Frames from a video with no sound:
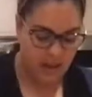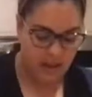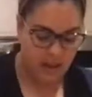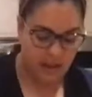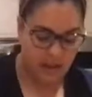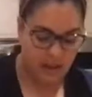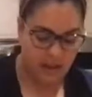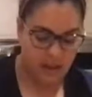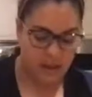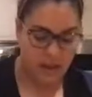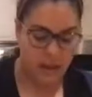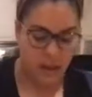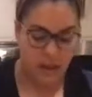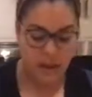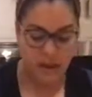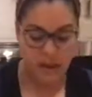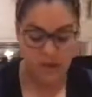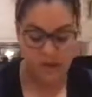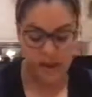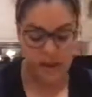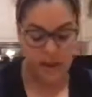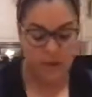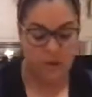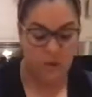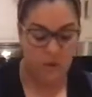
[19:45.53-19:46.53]
So
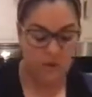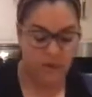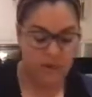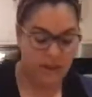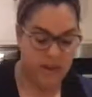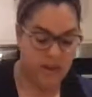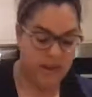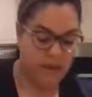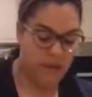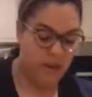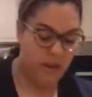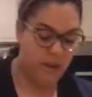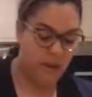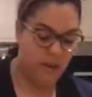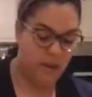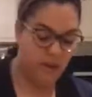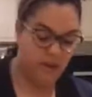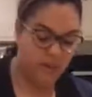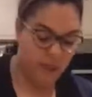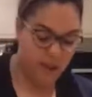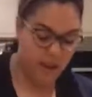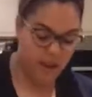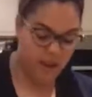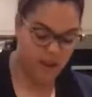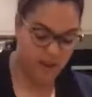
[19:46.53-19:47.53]
if you want, Melissa, you can
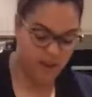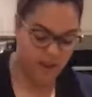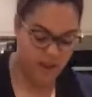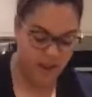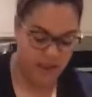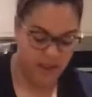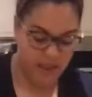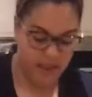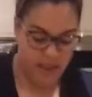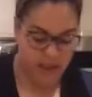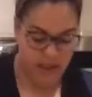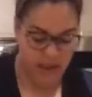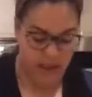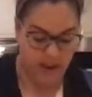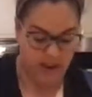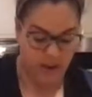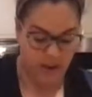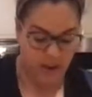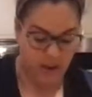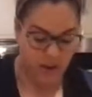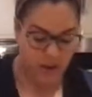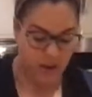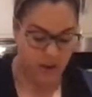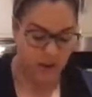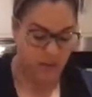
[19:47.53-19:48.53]
make your icing,
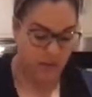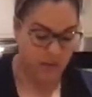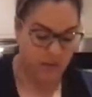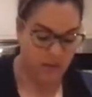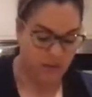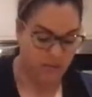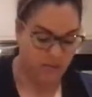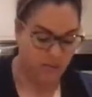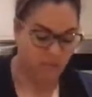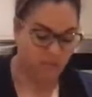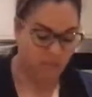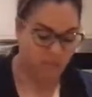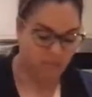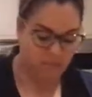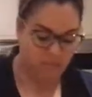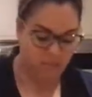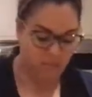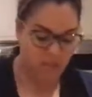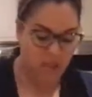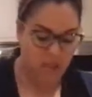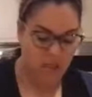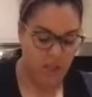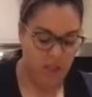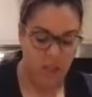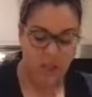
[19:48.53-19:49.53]
or you can
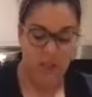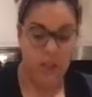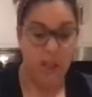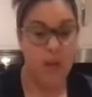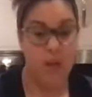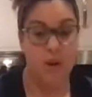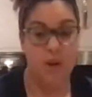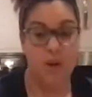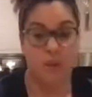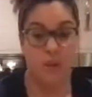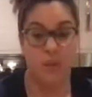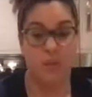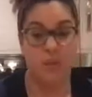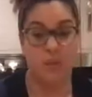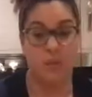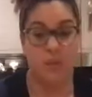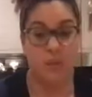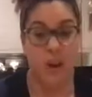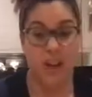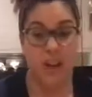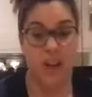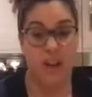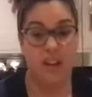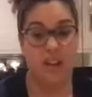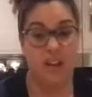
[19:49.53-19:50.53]
just
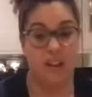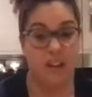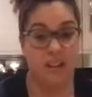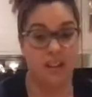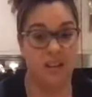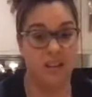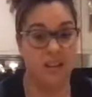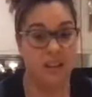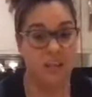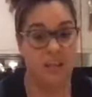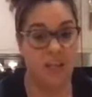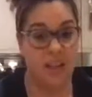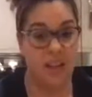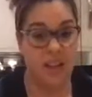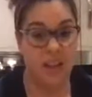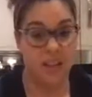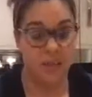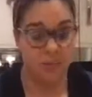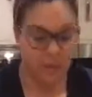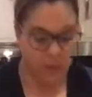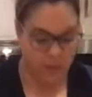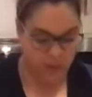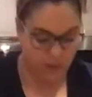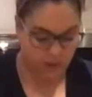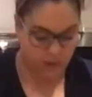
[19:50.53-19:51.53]
wait and make it
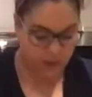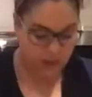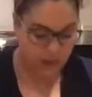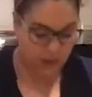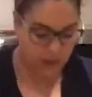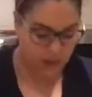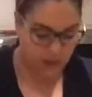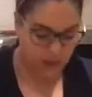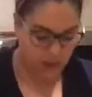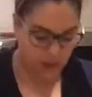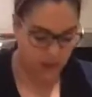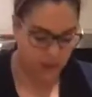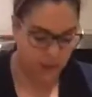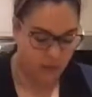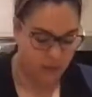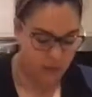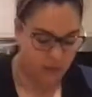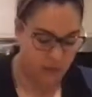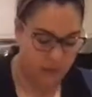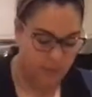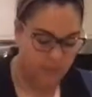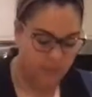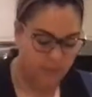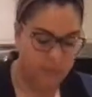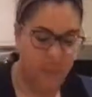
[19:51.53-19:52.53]
once your cakes are cooled.
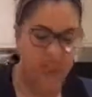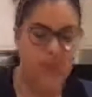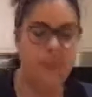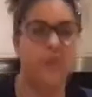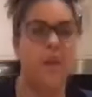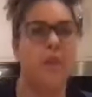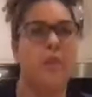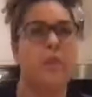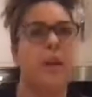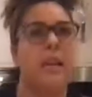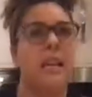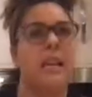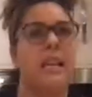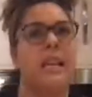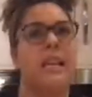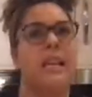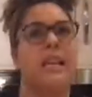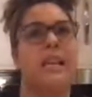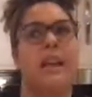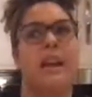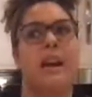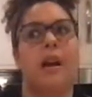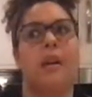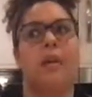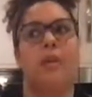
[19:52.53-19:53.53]
If you make it
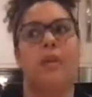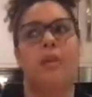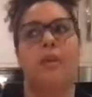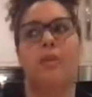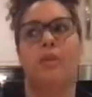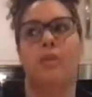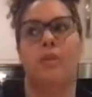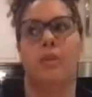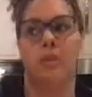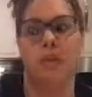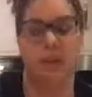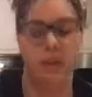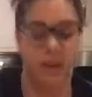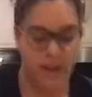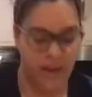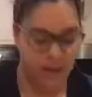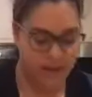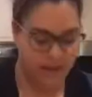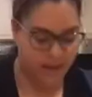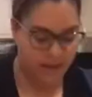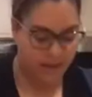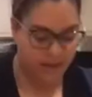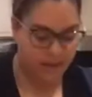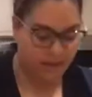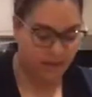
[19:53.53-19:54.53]
now and you're not going to ice
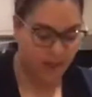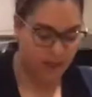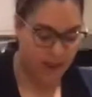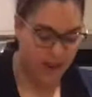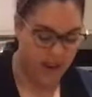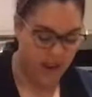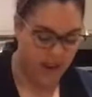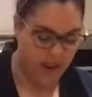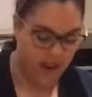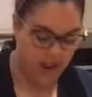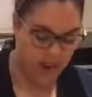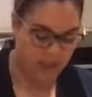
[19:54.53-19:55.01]
it for like